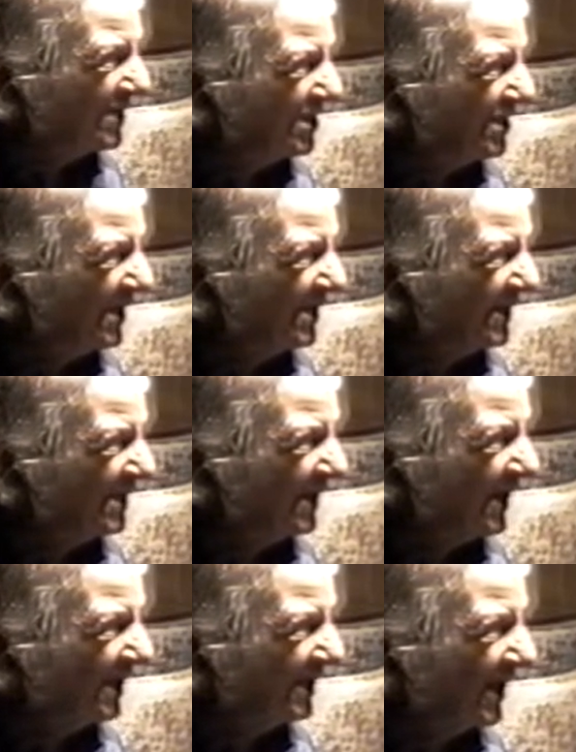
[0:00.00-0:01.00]
she'd
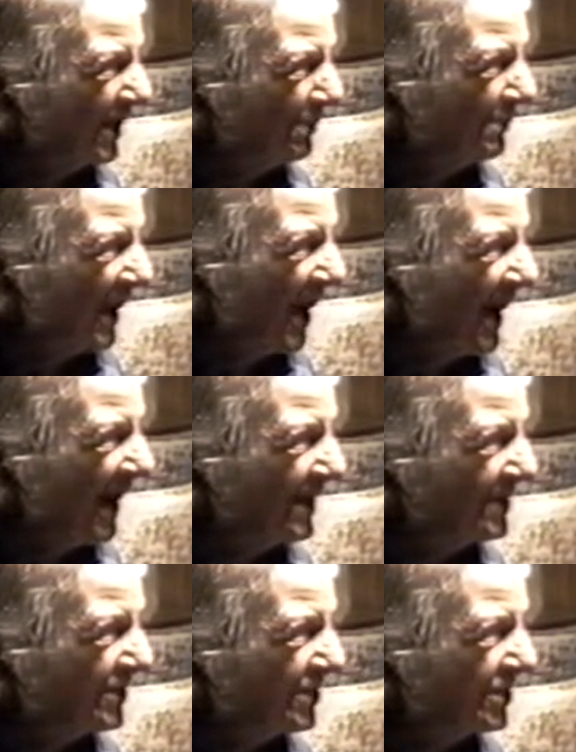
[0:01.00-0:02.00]
get them
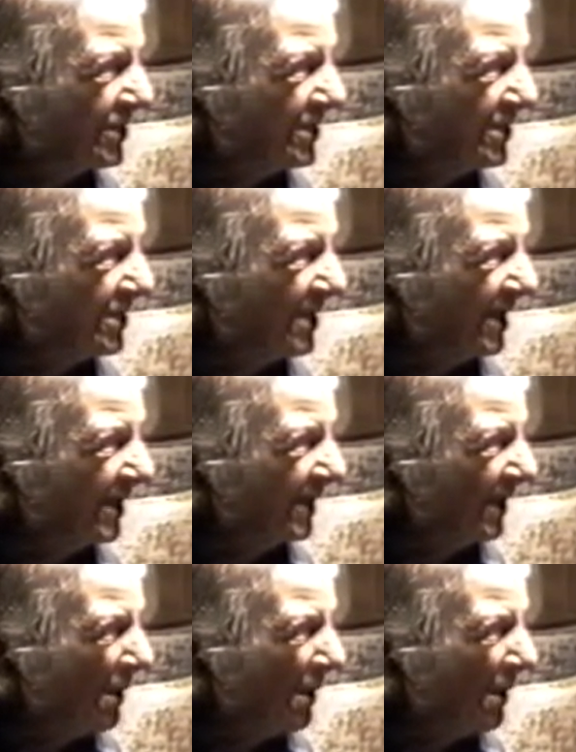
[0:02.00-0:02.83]
knives and she'd say,